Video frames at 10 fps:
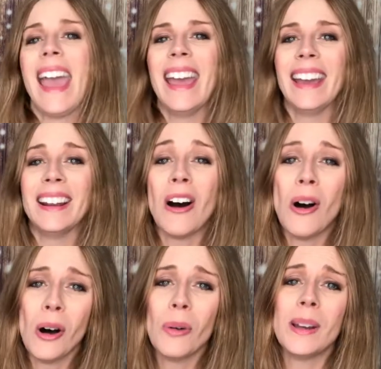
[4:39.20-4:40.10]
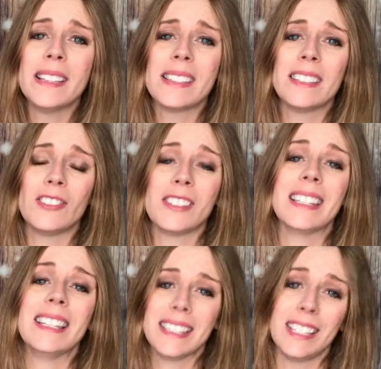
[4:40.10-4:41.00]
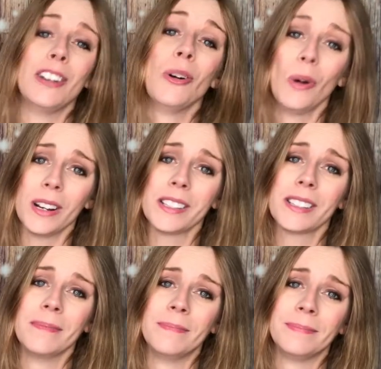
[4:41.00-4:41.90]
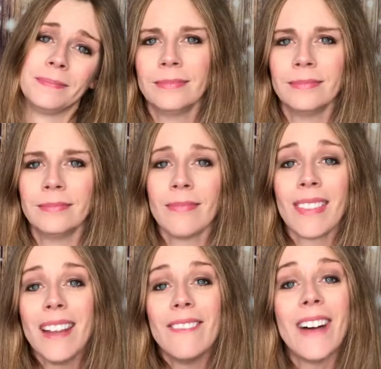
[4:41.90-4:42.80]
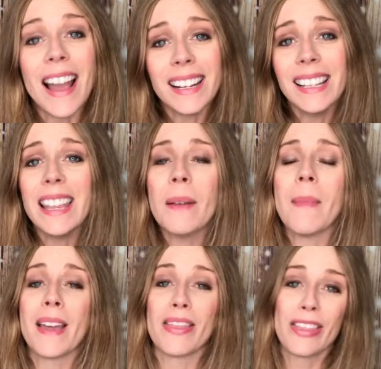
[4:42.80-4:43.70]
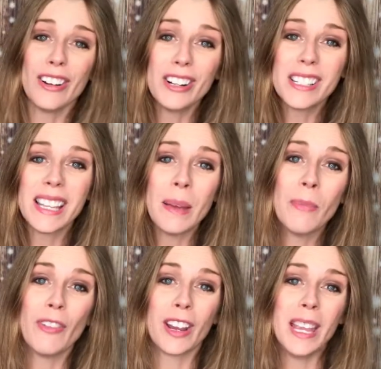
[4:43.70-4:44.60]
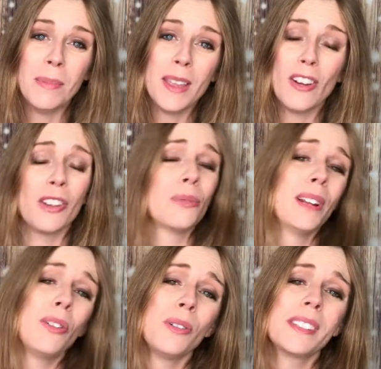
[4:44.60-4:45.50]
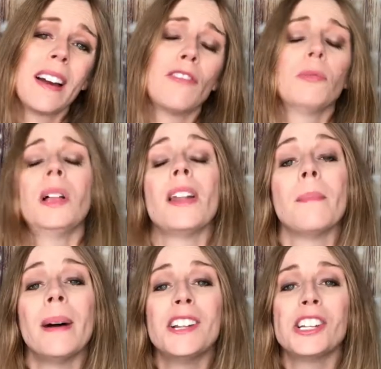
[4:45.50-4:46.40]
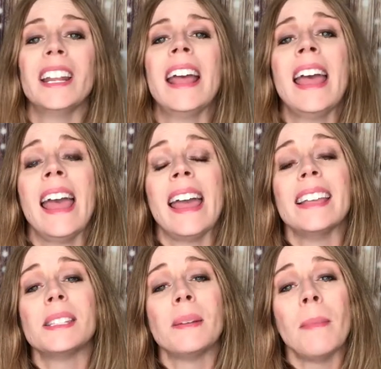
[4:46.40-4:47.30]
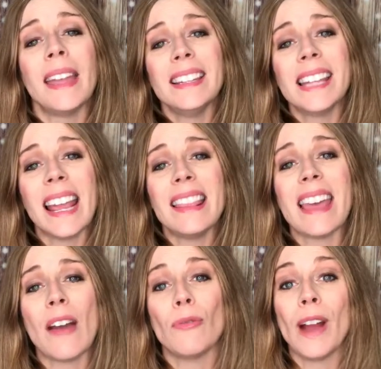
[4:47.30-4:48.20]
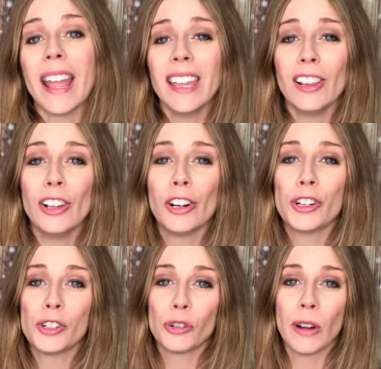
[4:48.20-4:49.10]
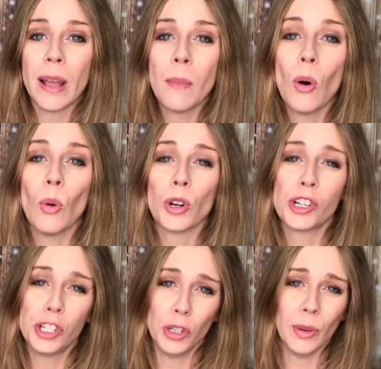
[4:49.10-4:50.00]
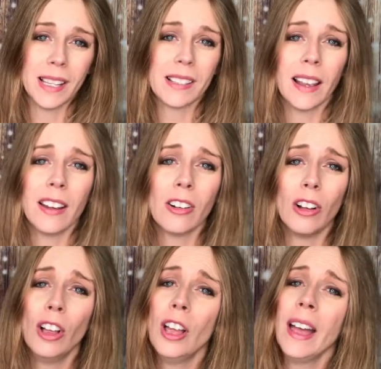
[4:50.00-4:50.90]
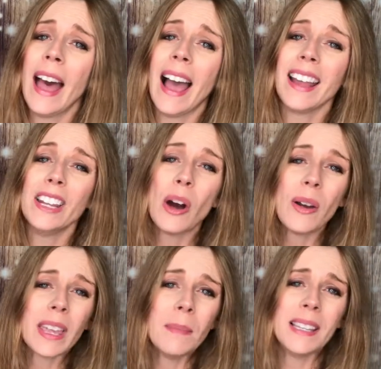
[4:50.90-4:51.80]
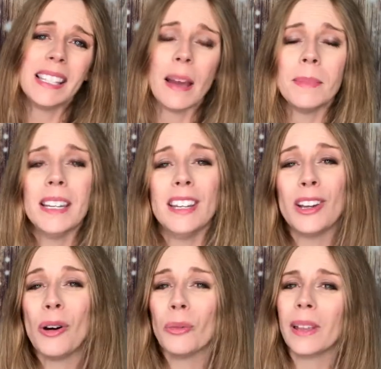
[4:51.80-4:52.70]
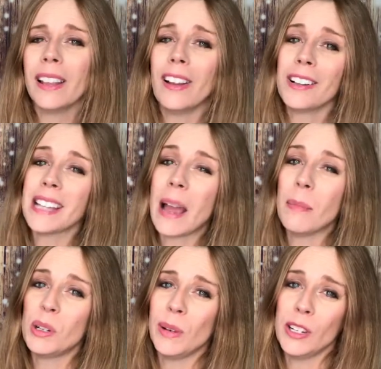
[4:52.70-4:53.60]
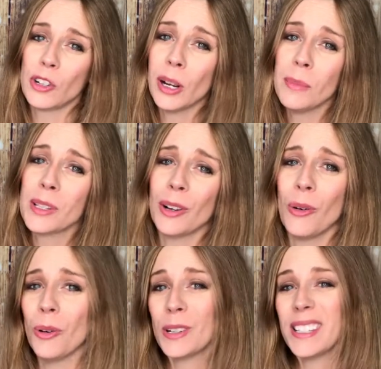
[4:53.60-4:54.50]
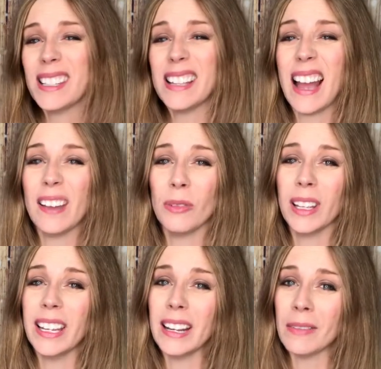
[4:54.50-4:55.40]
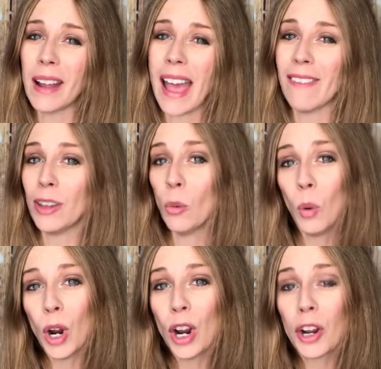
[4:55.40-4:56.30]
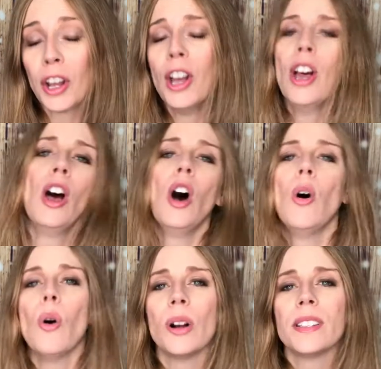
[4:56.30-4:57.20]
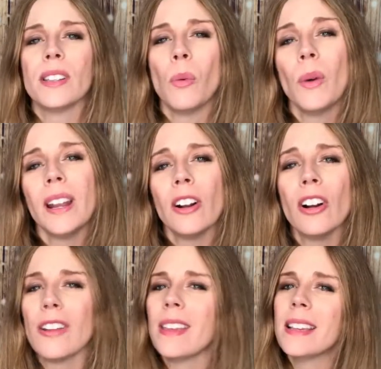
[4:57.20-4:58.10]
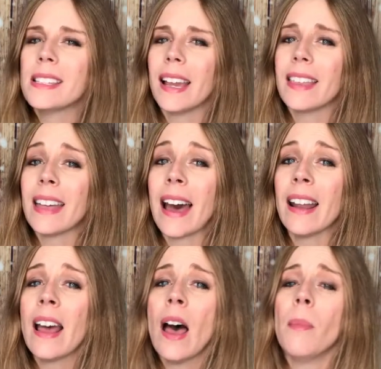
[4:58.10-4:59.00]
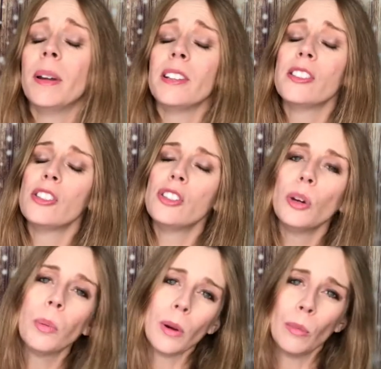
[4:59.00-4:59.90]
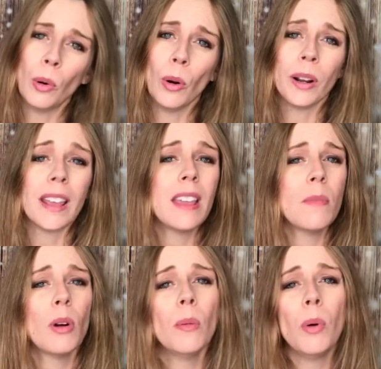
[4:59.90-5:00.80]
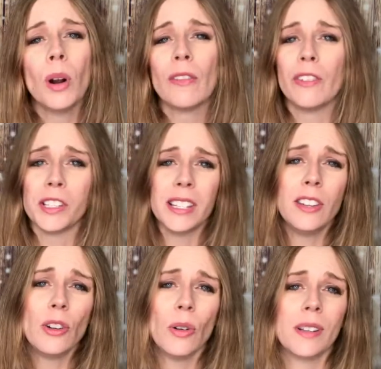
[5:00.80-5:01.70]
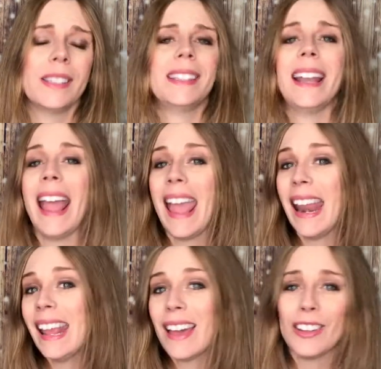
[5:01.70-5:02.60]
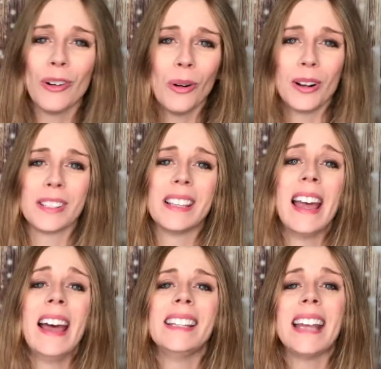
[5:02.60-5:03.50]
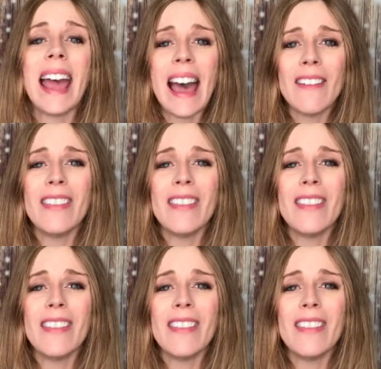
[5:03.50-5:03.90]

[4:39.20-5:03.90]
and always just listen to your horse. Finally, my third tip for keeping your arthritic horse comfortable on a budget is to maintain that regular trim or shoeing cycle. I know it can be tempting to go a really long time between trims on a horse that's not really in heavy work, or it's the winter or things like that. But it's super important, I think more important for senior horses than any other horse, to have